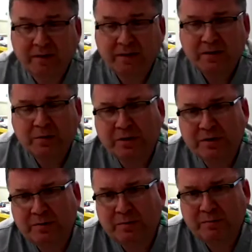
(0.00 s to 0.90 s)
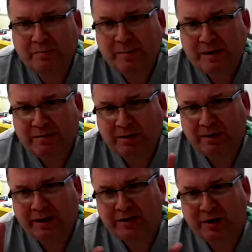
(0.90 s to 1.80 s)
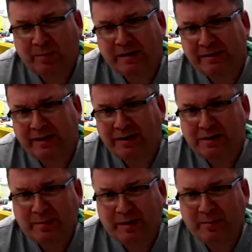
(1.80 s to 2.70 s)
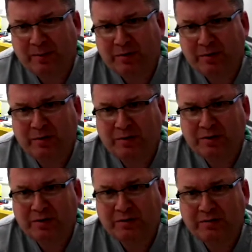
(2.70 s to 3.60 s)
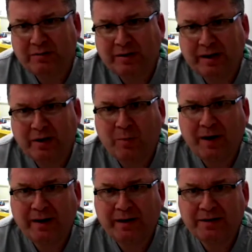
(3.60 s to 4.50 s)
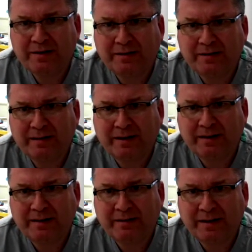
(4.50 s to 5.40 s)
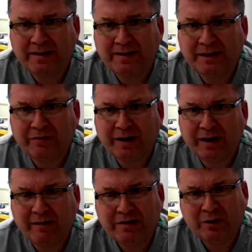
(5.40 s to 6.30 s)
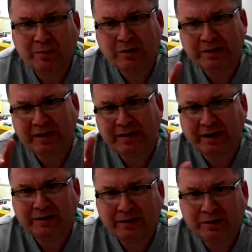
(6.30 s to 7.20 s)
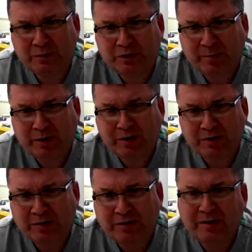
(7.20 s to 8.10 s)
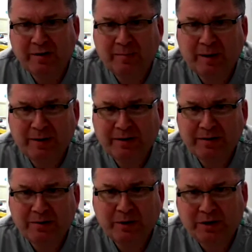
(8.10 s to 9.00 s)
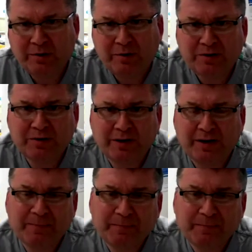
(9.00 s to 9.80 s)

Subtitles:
So maybe on that topic, tell us a bit about your thoughts on kind of wellness and self-care. It's almost like the antidote to burnout, maybe. So what are your thoughts on that?